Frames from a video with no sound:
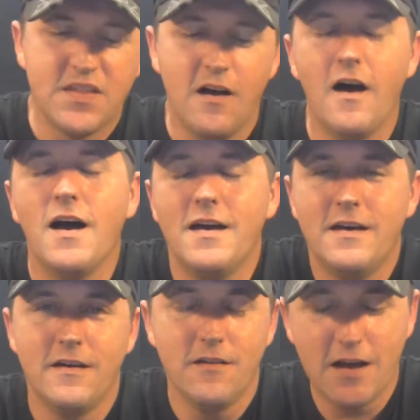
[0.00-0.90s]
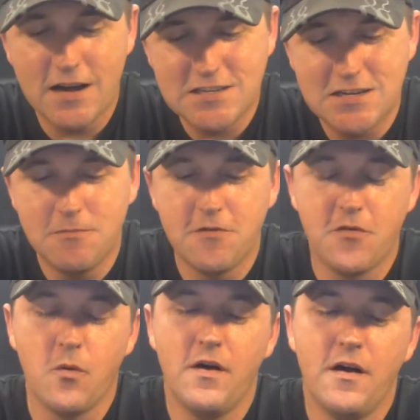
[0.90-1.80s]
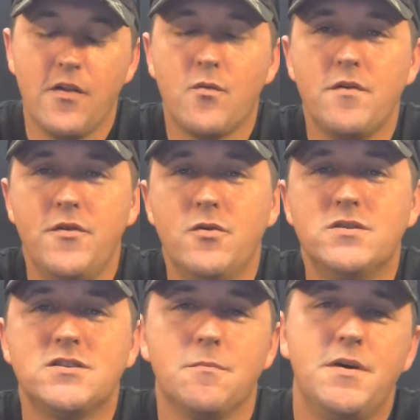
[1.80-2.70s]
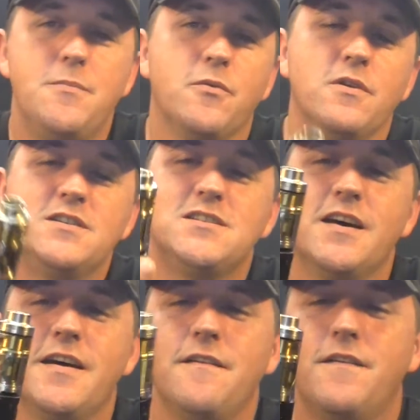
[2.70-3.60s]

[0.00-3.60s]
Alright, and like I said before in other reviews, some people had said